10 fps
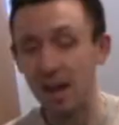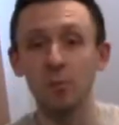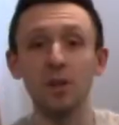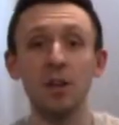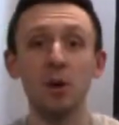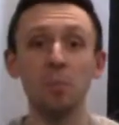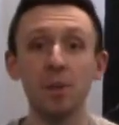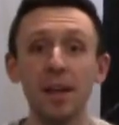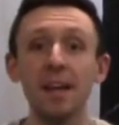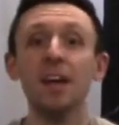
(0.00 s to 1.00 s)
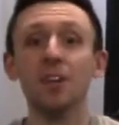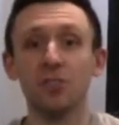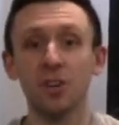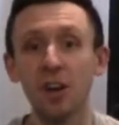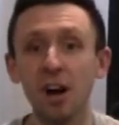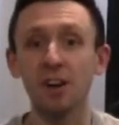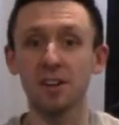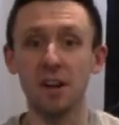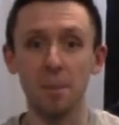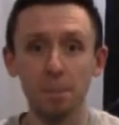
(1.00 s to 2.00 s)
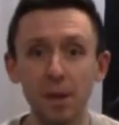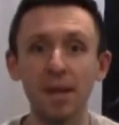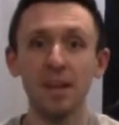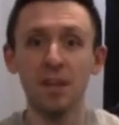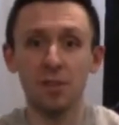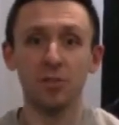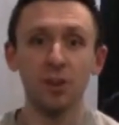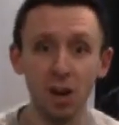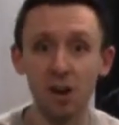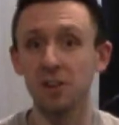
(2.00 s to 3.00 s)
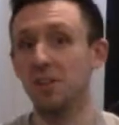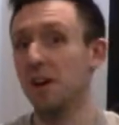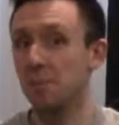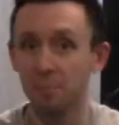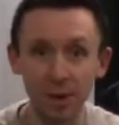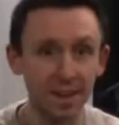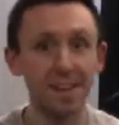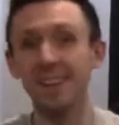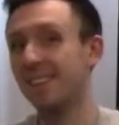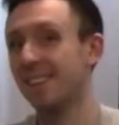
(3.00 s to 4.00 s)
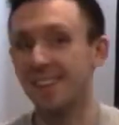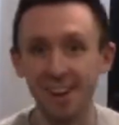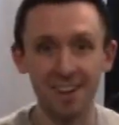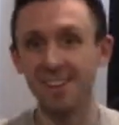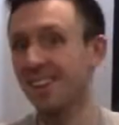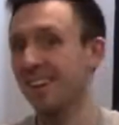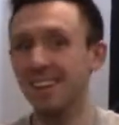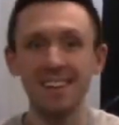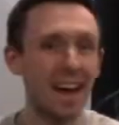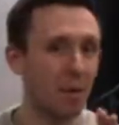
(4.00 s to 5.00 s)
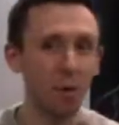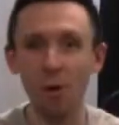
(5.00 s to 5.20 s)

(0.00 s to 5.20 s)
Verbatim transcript: and we know play the conga, play the conga, play the conga now.